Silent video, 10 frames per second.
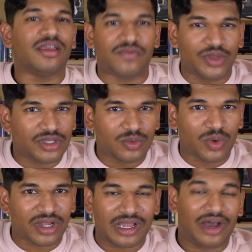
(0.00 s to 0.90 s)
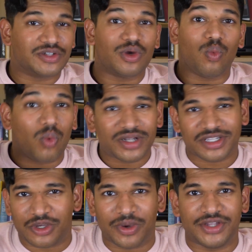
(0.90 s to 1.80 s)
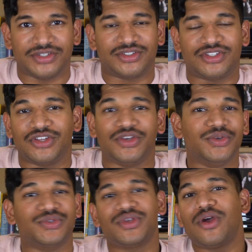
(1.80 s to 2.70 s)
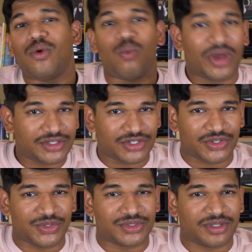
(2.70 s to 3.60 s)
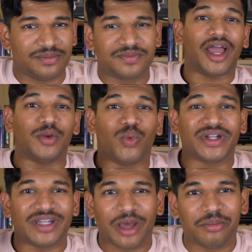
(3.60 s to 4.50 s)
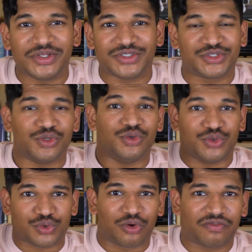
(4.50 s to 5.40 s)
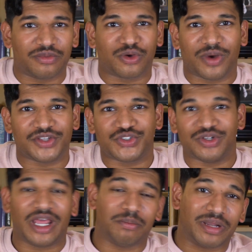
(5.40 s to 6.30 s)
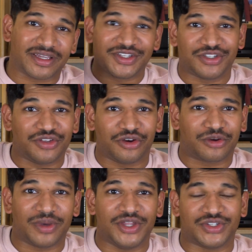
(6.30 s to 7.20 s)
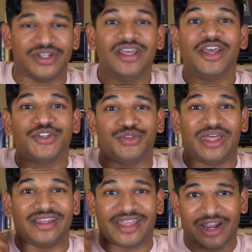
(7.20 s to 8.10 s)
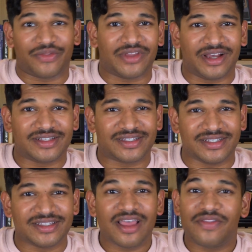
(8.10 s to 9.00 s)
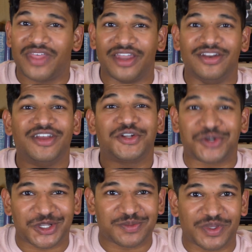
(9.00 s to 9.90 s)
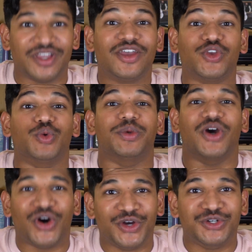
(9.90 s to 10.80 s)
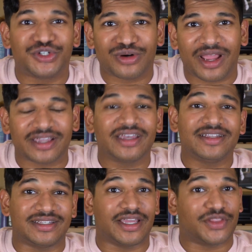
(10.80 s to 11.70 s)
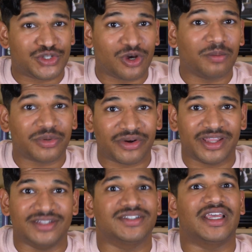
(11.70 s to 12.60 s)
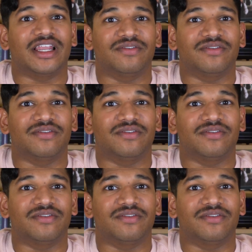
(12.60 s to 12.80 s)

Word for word: If you can work out what equations to use, when to use them, and what numbers to draw from the question and plug into your equation to then get out the answers, then trust me, you'll be on track to get the top grades at A